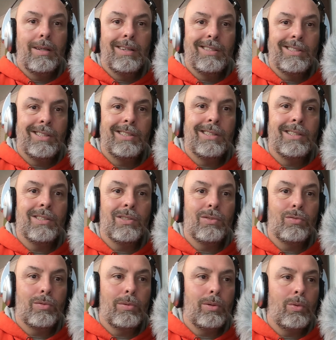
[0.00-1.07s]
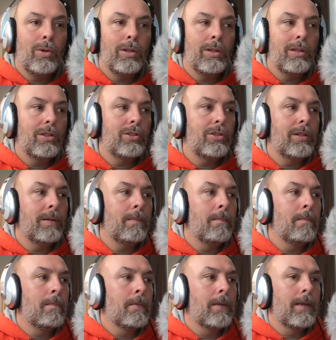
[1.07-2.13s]
assistance from the oil industry.
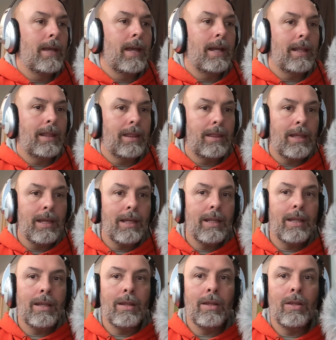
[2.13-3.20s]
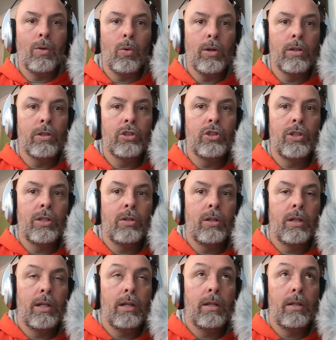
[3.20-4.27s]
And I think the oil industry
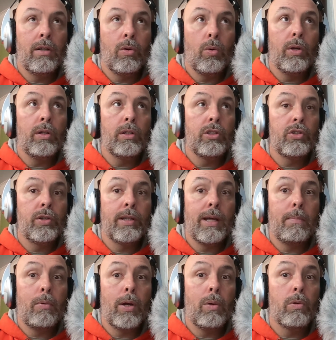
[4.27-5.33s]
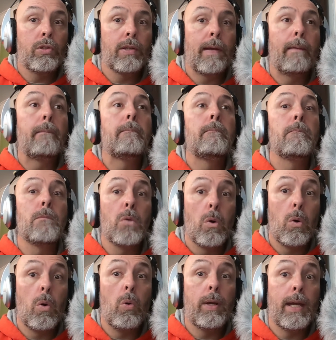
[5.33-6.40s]
at that point was like,
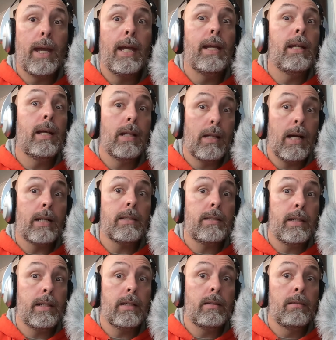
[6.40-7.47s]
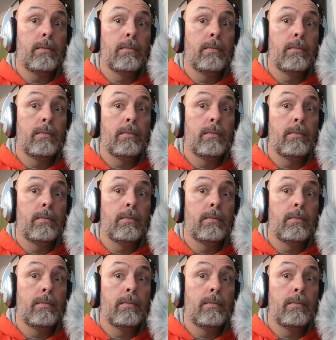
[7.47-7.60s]
okay, clock's ticking.